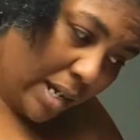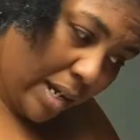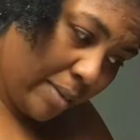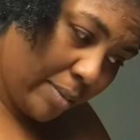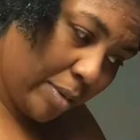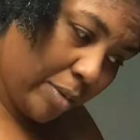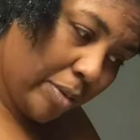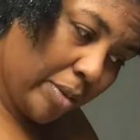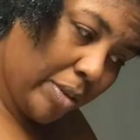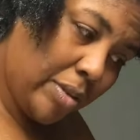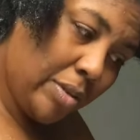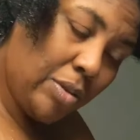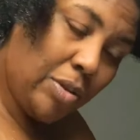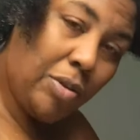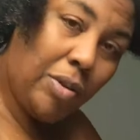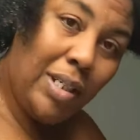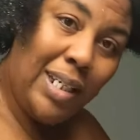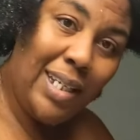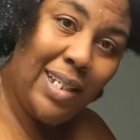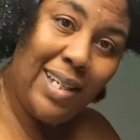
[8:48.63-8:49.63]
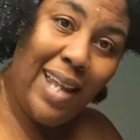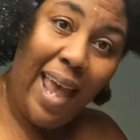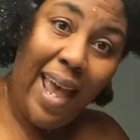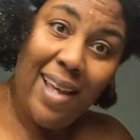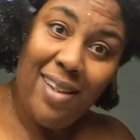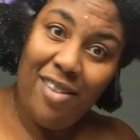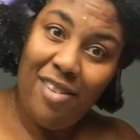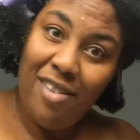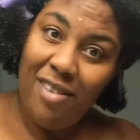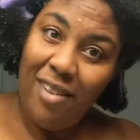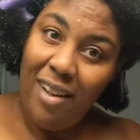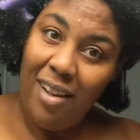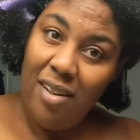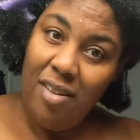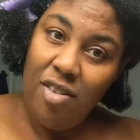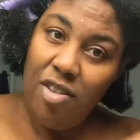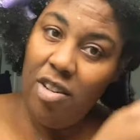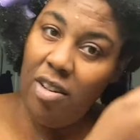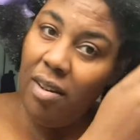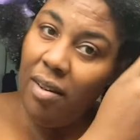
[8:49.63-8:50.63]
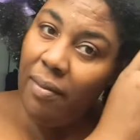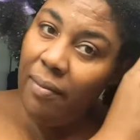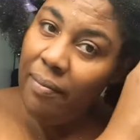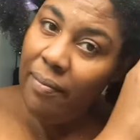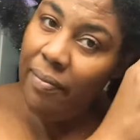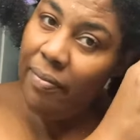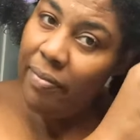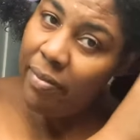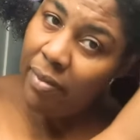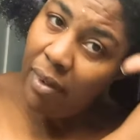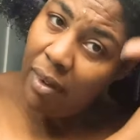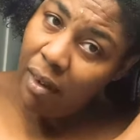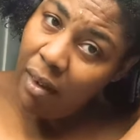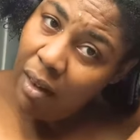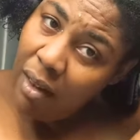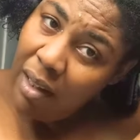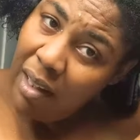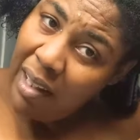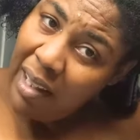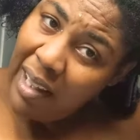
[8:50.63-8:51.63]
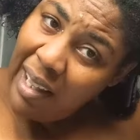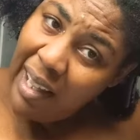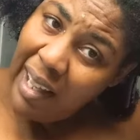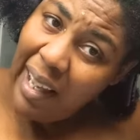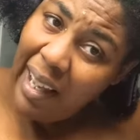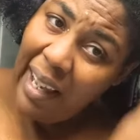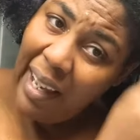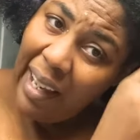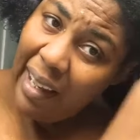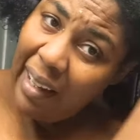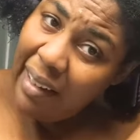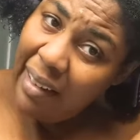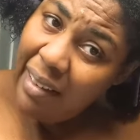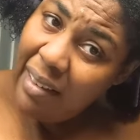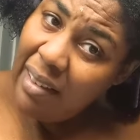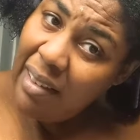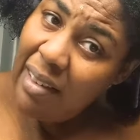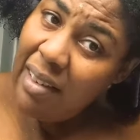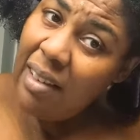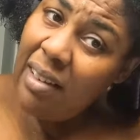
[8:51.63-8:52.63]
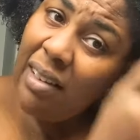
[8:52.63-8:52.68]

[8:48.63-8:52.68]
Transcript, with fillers: I'm going to treat it as such and